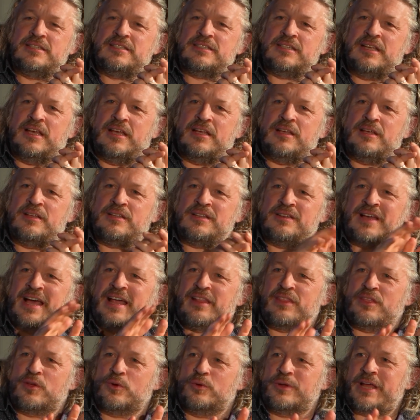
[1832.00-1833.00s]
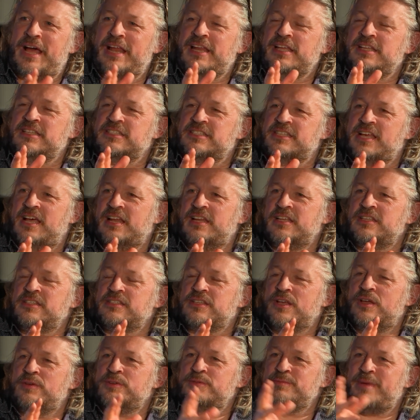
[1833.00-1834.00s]
They're called Ali and Sally.
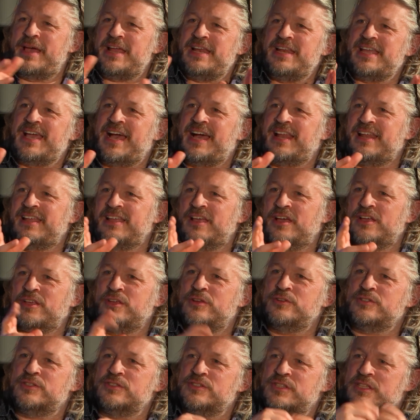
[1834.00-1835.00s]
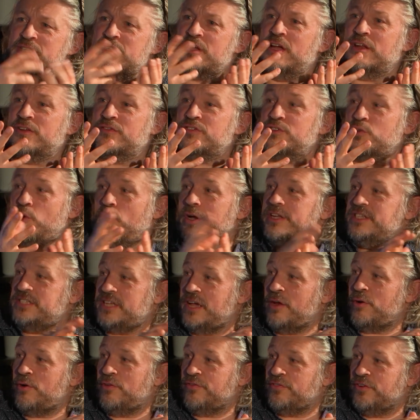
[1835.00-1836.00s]
So it was mainly Ali I used. It's this kind of quite
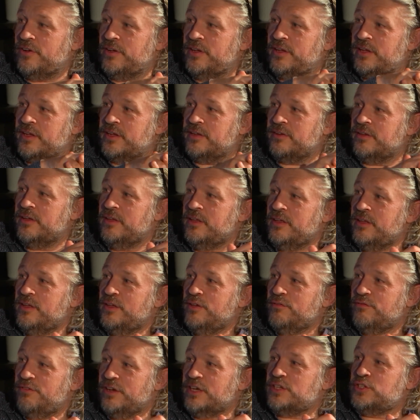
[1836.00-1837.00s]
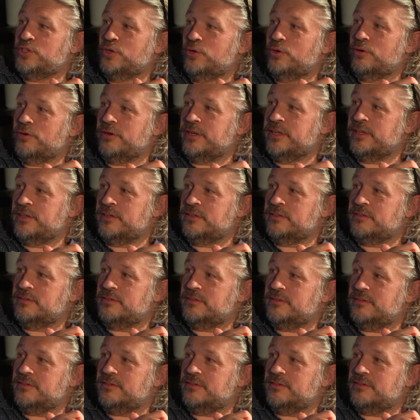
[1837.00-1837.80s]
terrifying Victorian.